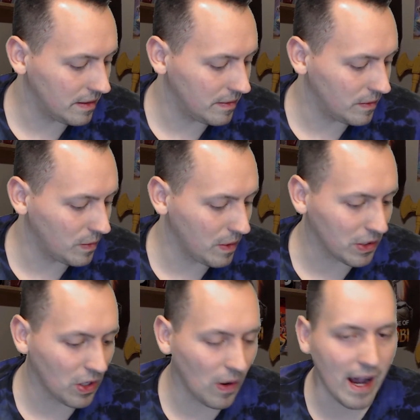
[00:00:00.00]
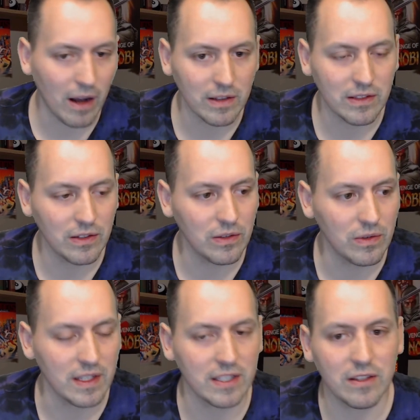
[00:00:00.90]
we would go out to
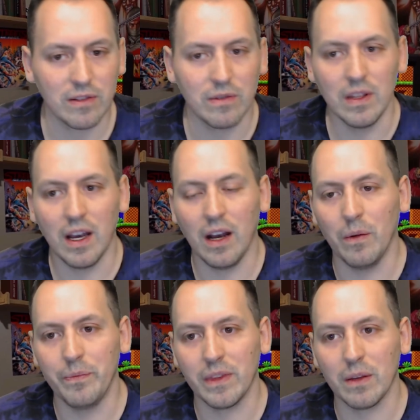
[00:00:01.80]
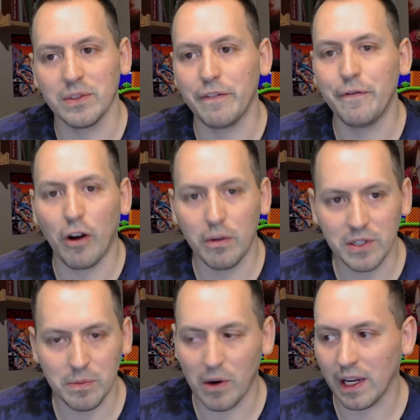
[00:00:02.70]
this, it was a farmer's
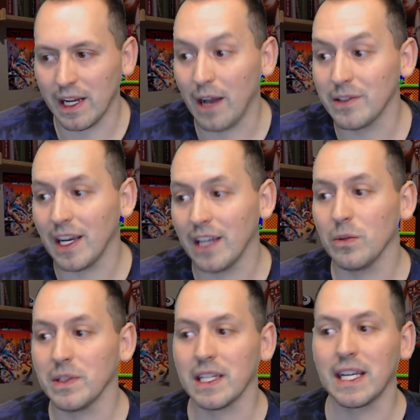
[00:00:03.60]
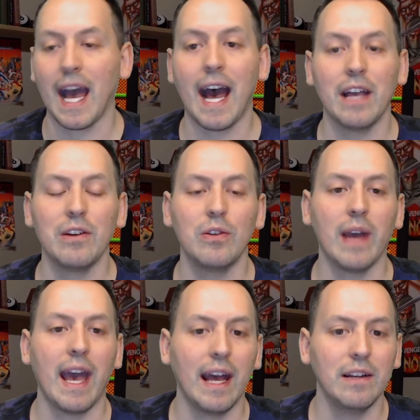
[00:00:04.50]
market, and outside there was a guy who
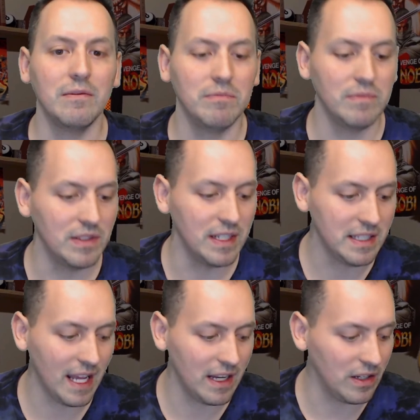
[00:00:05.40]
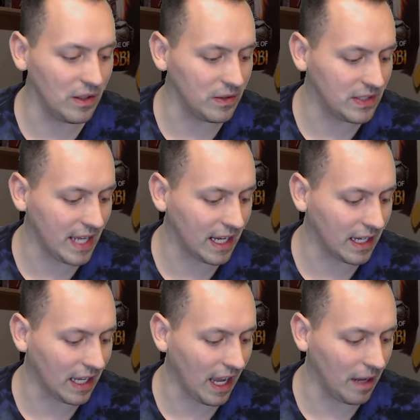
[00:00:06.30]
had Nintendo, Sega
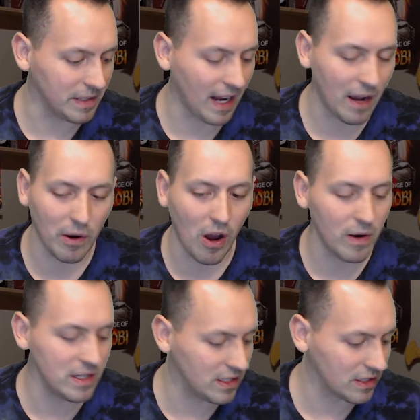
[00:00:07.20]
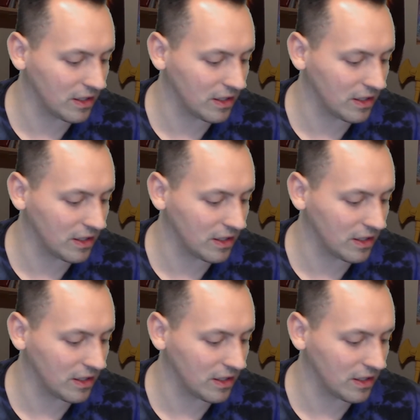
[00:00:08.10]
games, and I would always just go